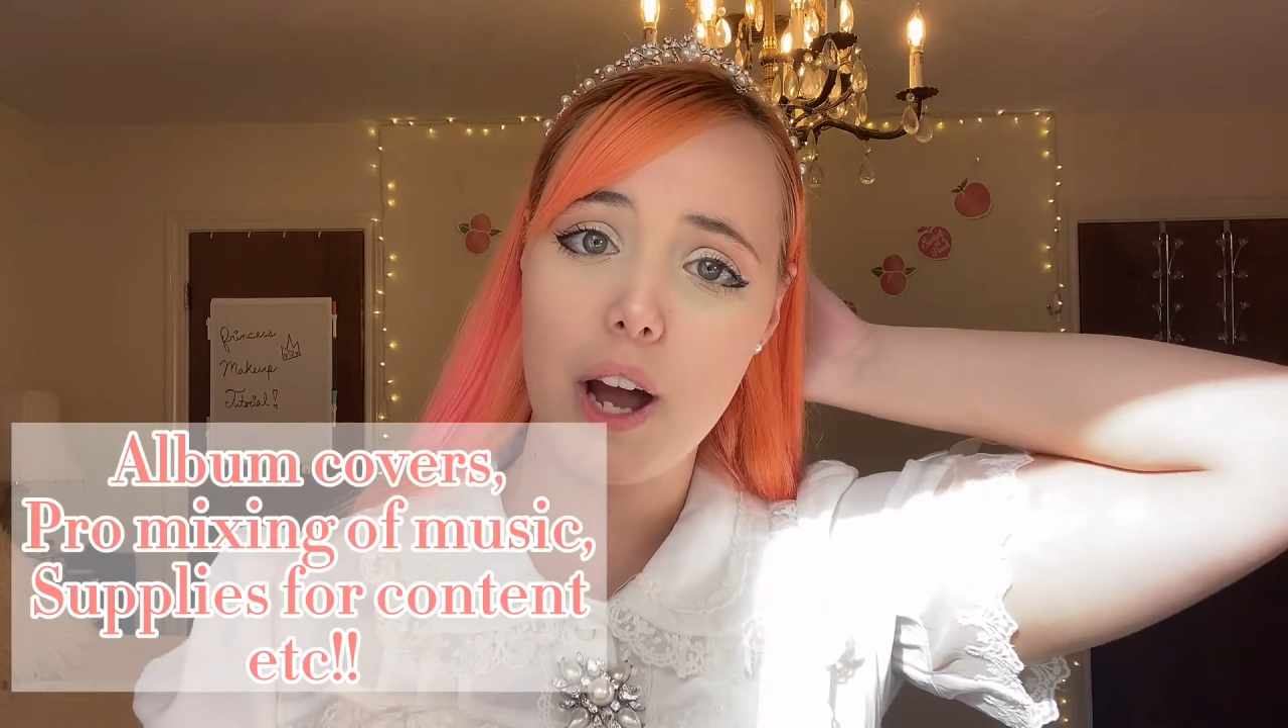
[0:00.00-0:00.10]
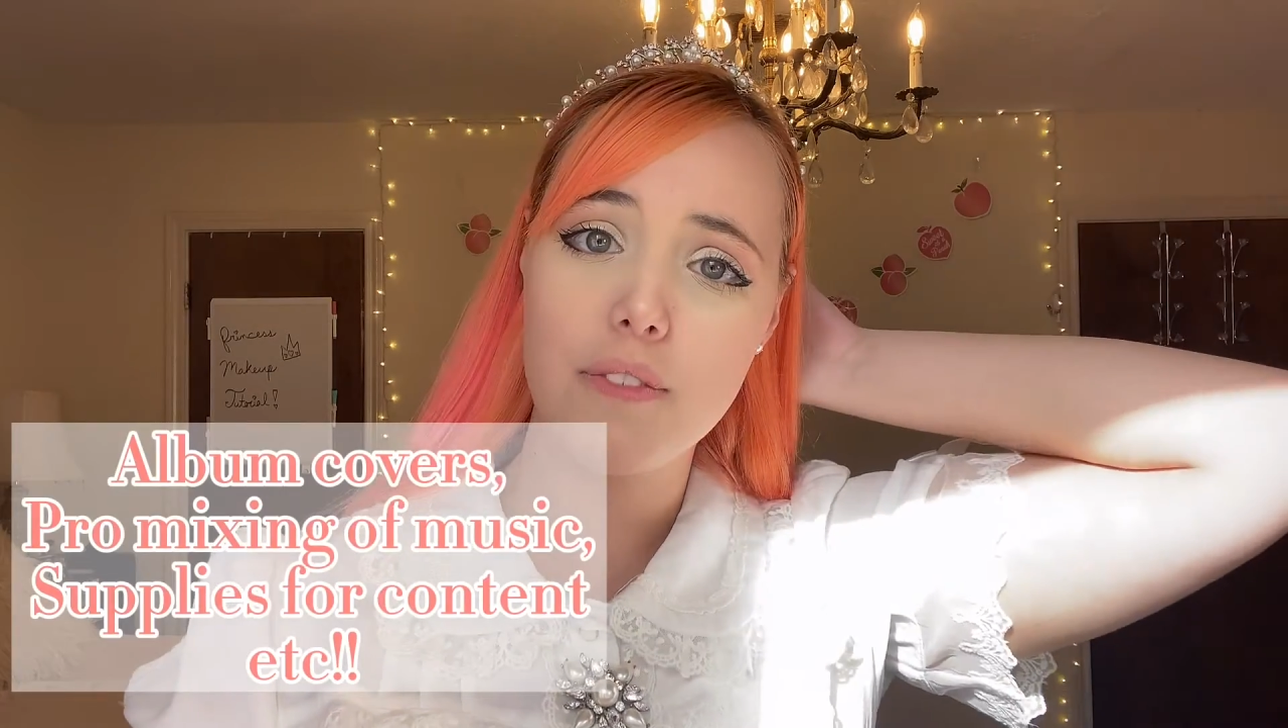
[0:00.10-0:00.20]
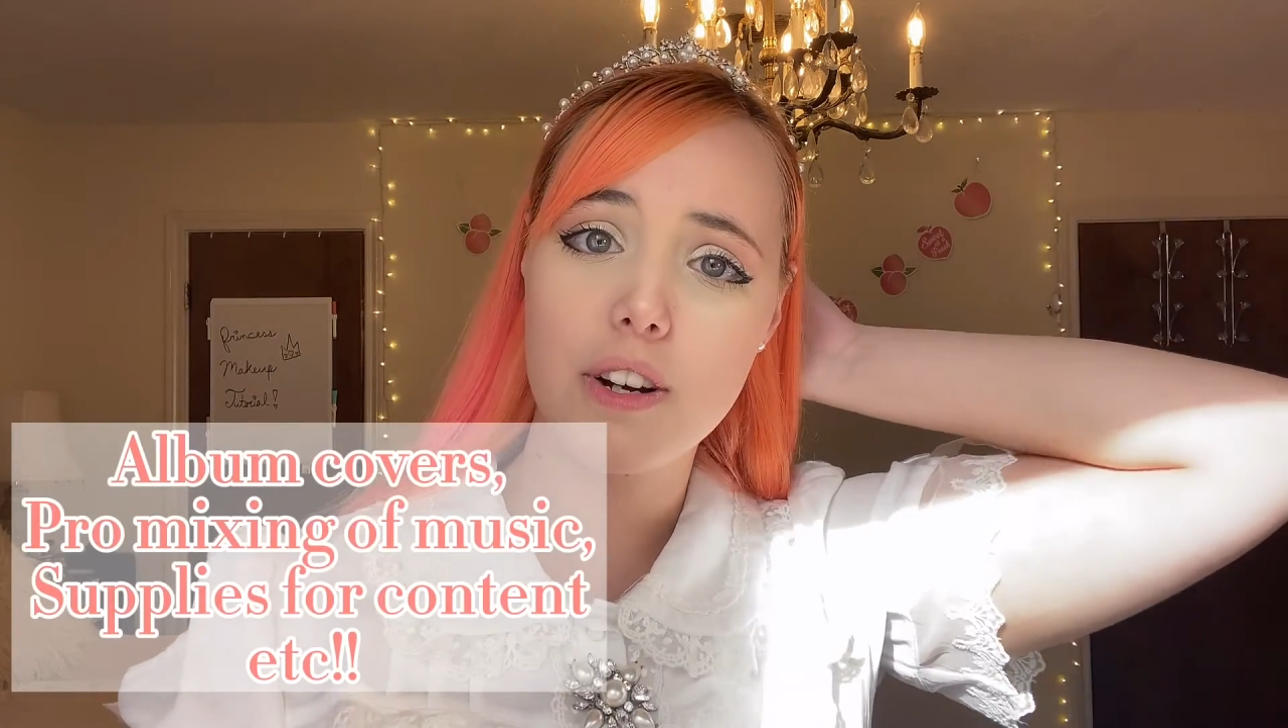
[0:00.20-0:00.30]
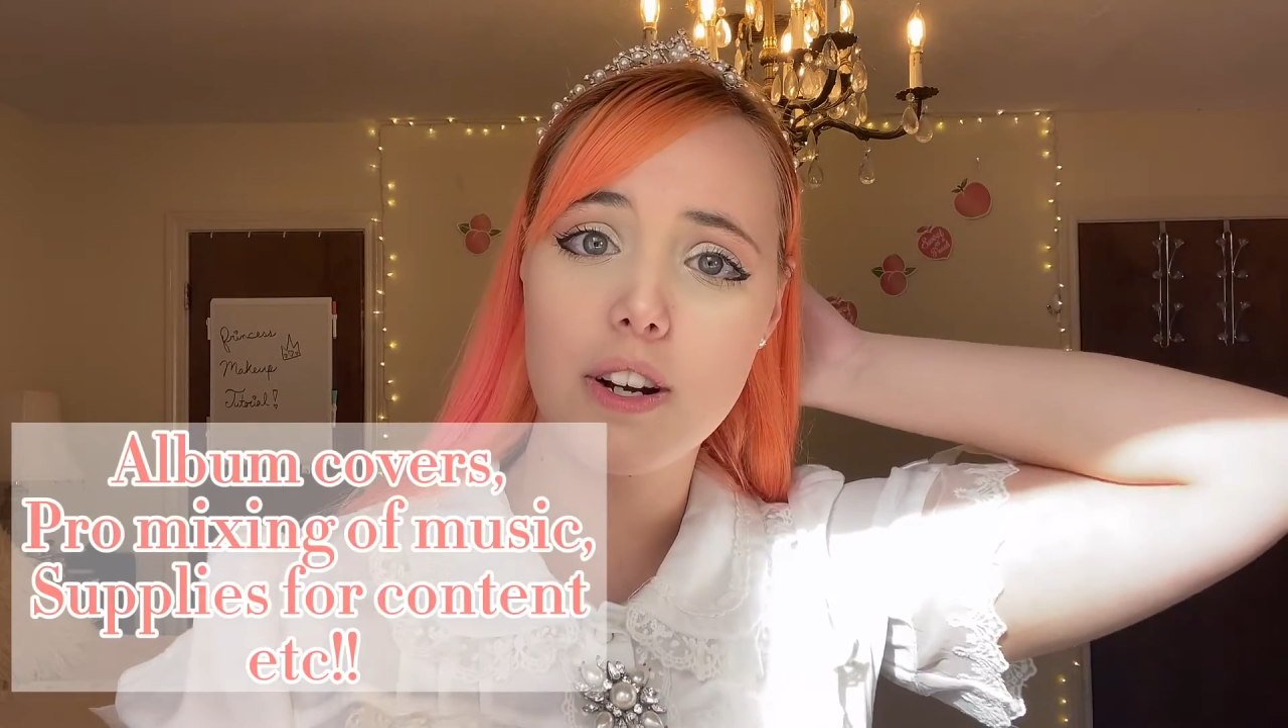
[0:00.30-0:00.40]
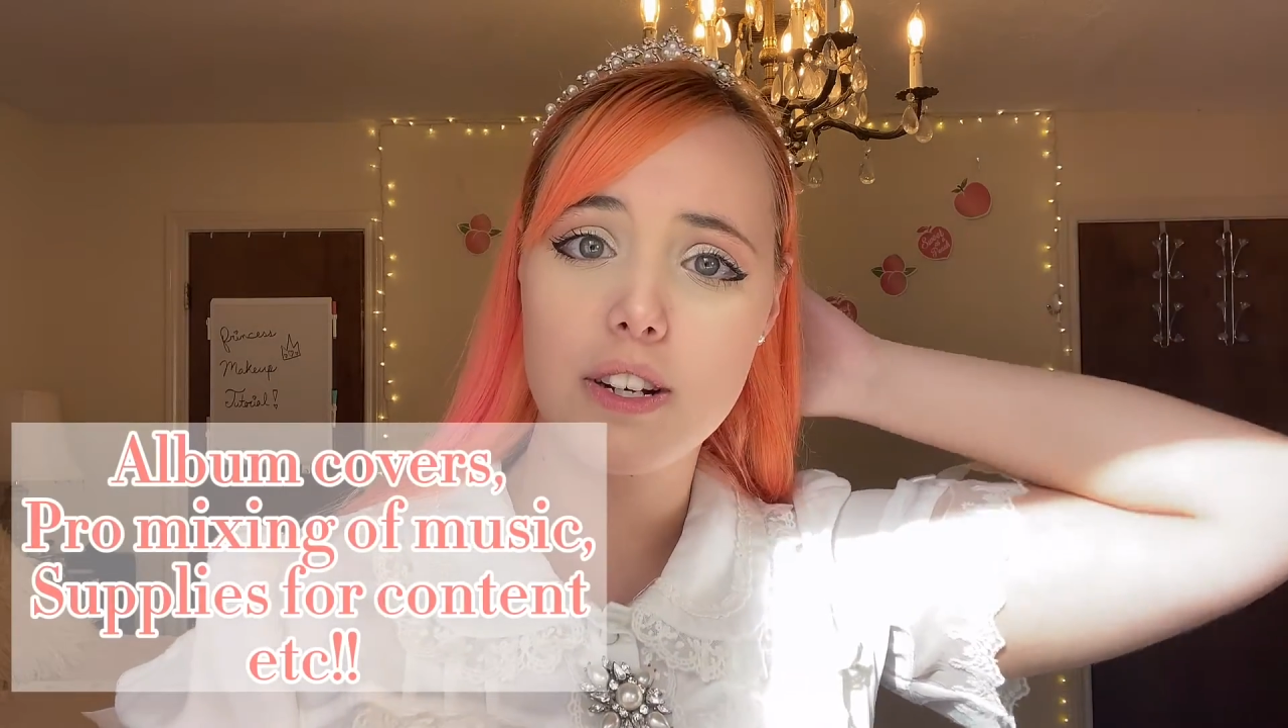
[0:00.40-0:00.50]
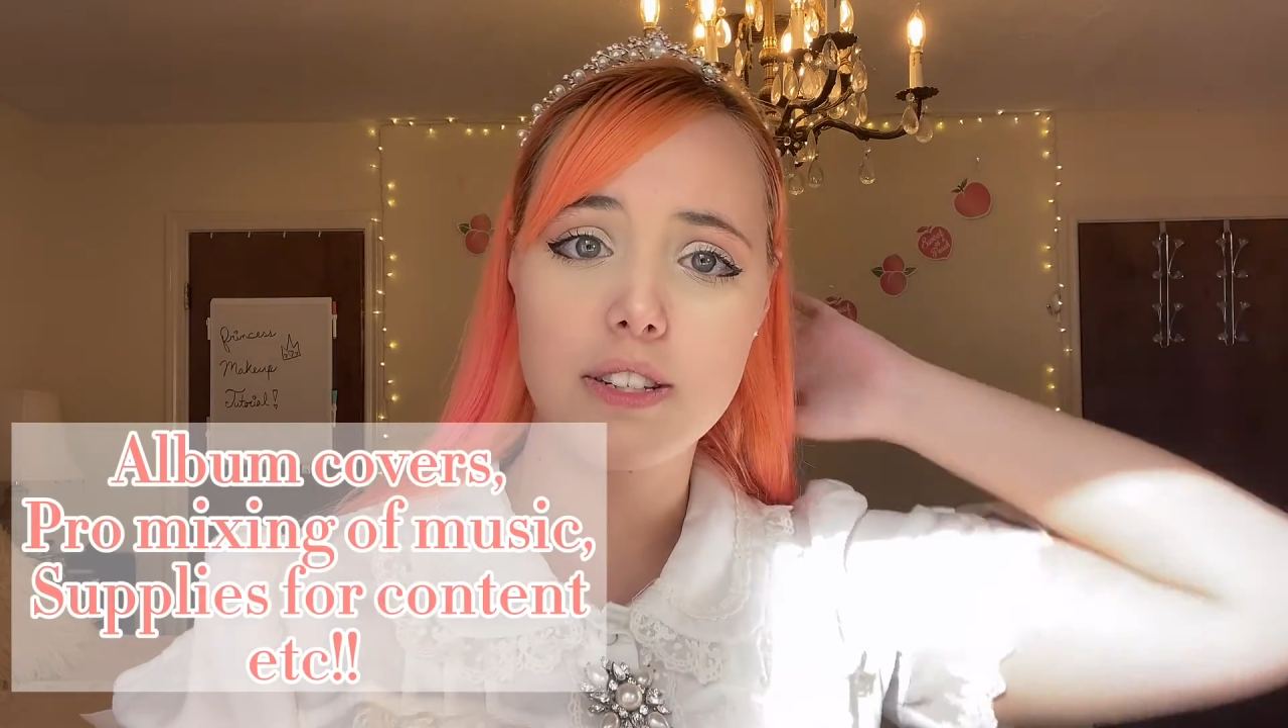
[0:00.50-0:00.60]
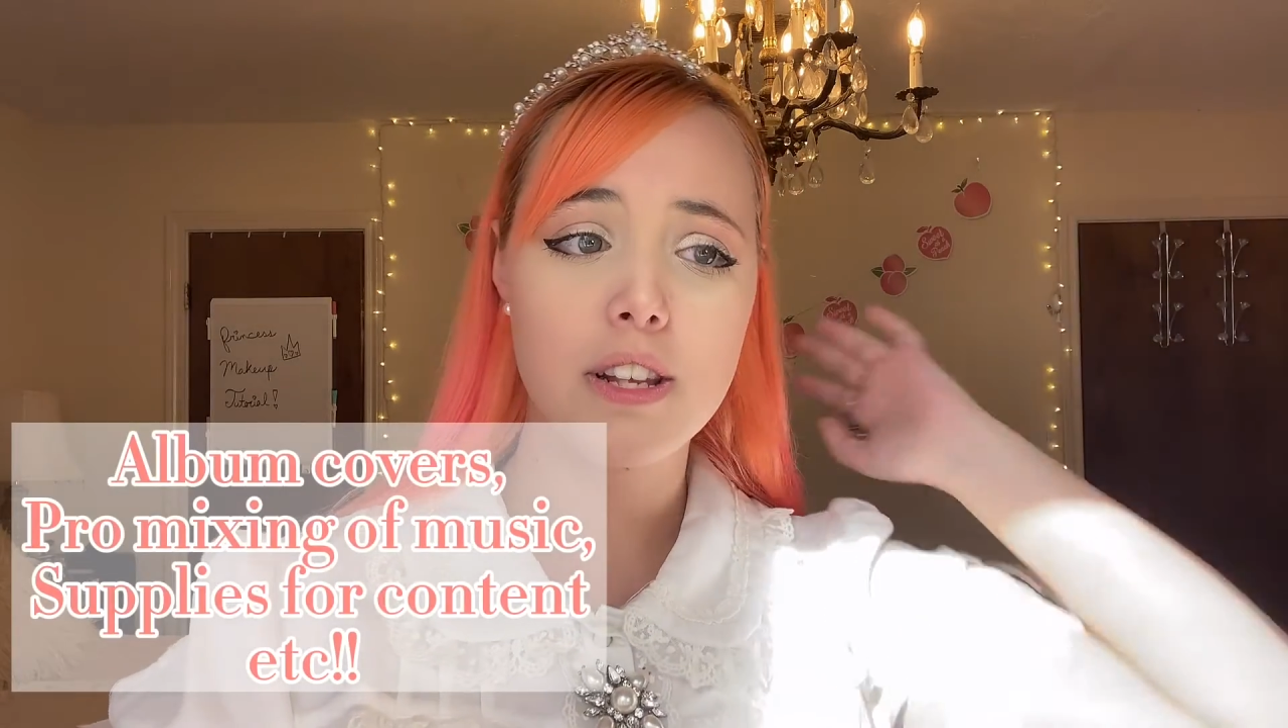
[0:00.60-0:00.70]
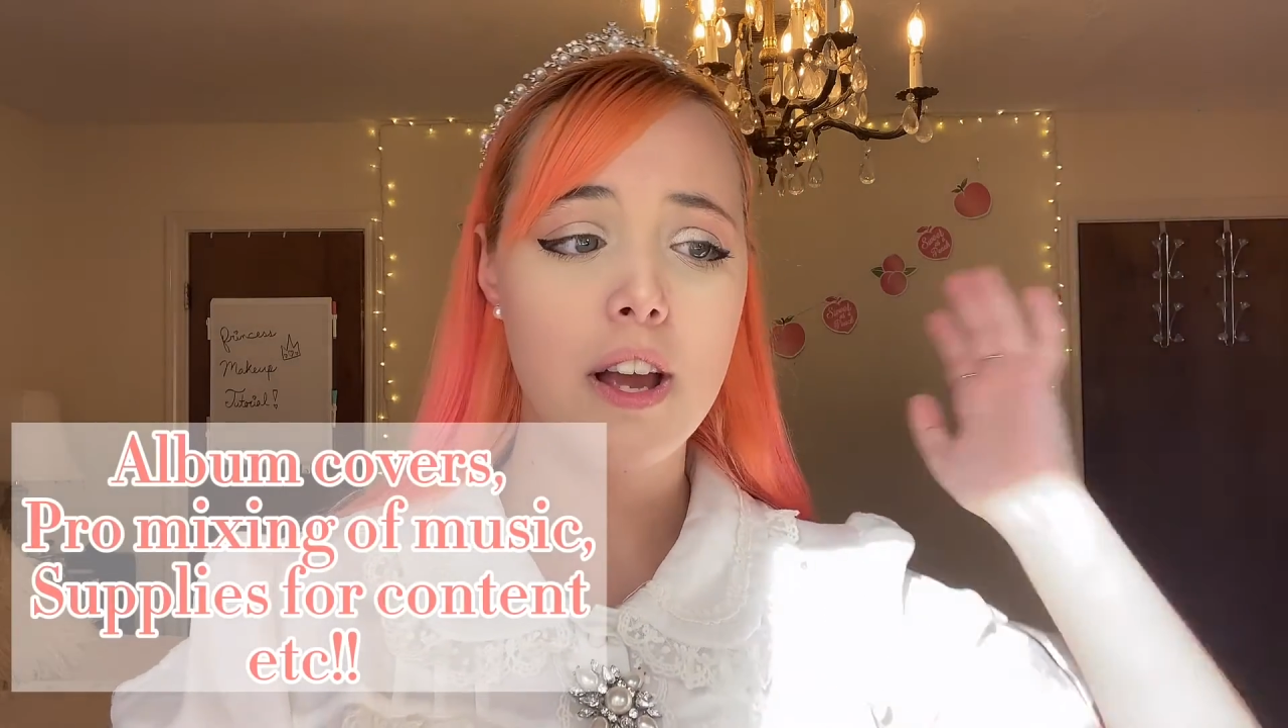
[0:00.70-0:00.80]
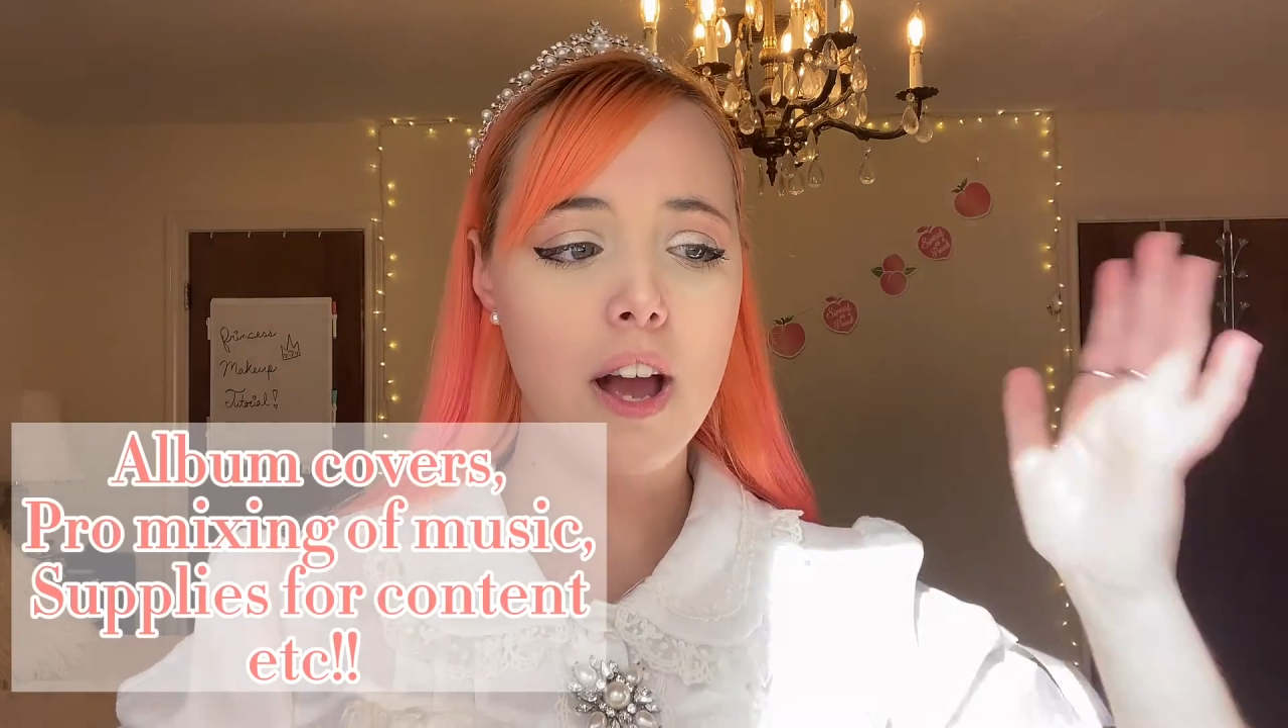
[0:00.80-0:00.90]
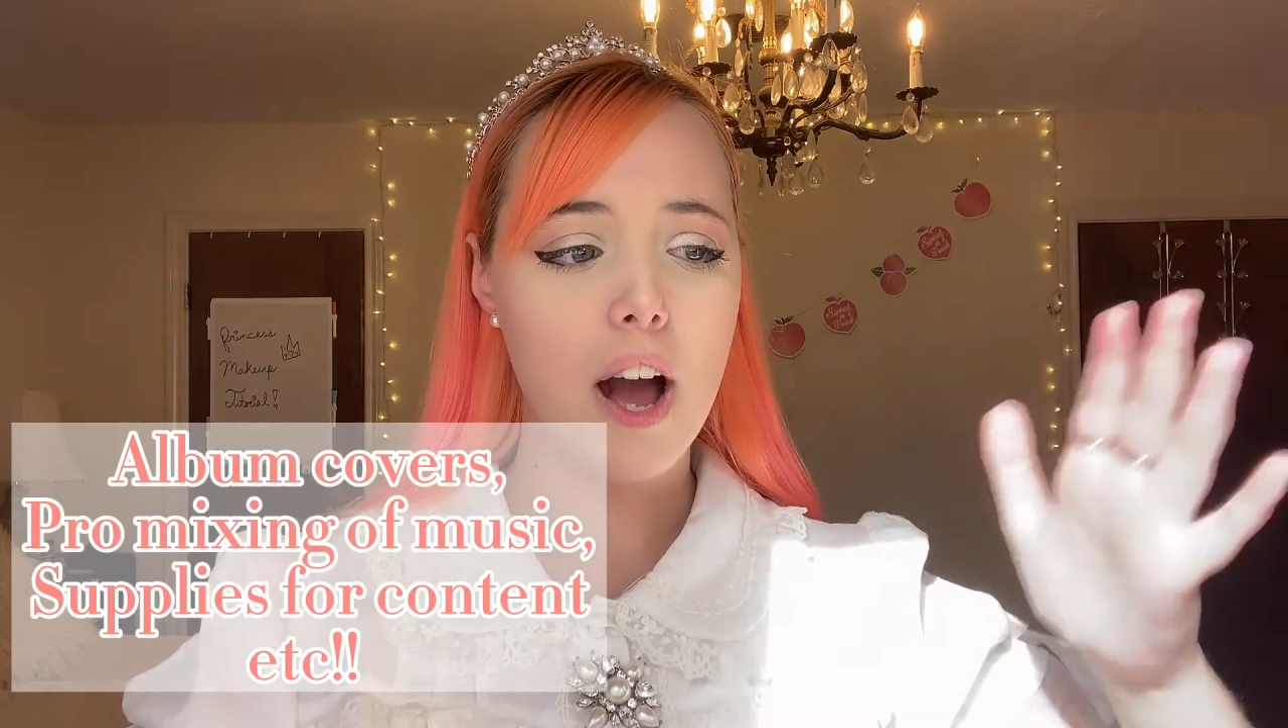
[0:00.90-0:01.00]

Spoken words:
covers,